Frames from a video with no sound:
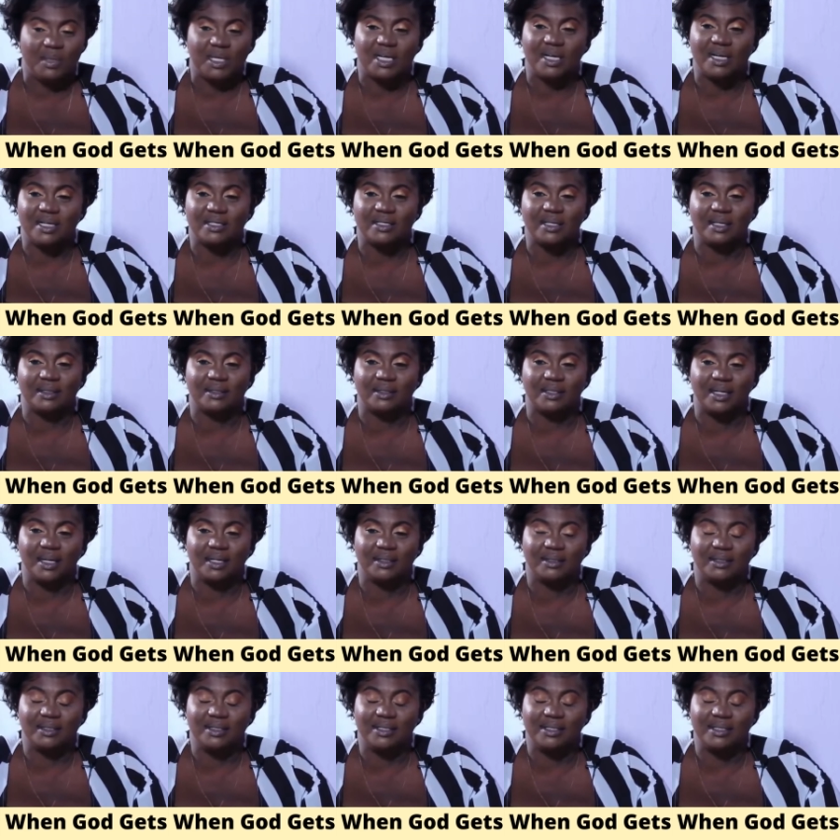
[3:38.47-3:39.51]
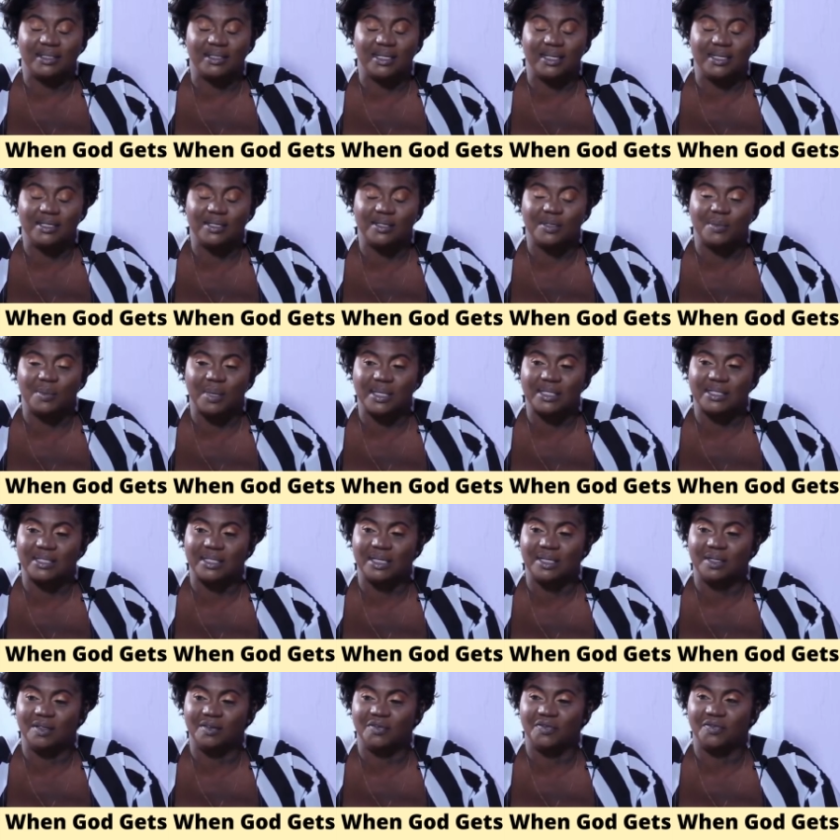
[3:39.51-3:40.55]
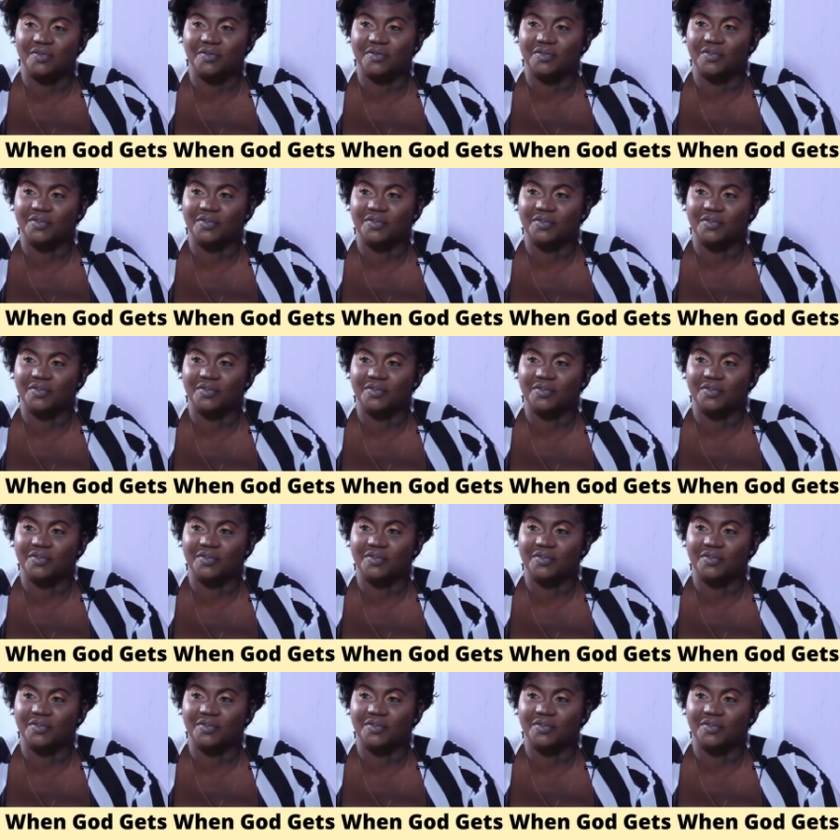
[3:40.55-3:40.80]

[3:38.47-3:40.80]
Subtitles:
Because I started saying to myself,